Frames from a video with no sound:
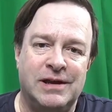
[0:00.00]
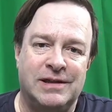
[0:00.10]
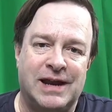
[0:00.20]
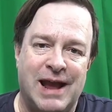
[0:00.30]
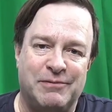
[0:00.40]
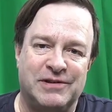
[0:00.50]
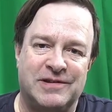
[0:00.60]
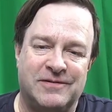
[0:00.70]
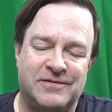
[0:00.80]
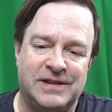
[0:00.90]
that happens
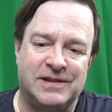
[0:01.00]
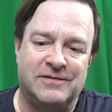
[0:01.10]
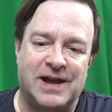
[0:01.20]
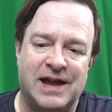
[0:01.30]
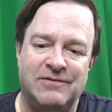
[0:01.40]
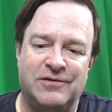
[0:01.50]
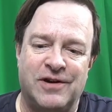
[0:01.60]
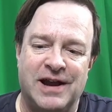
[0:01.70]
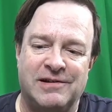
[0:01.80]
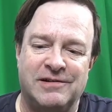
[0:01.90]
to fit the Vive
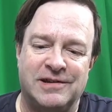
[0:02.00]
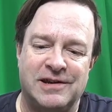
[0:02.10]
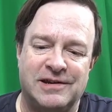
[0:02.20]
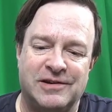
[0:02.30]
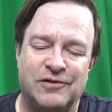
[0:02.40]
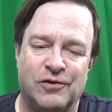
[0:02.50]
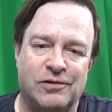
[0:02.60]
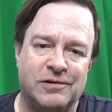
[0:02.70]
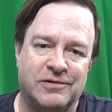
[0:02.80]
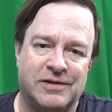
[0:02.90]
trackers and
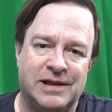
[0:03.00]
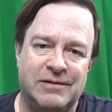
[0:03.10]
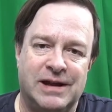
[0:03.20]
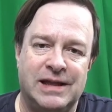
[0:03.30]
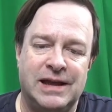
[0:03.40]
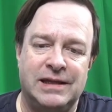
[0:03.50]
controllers really well.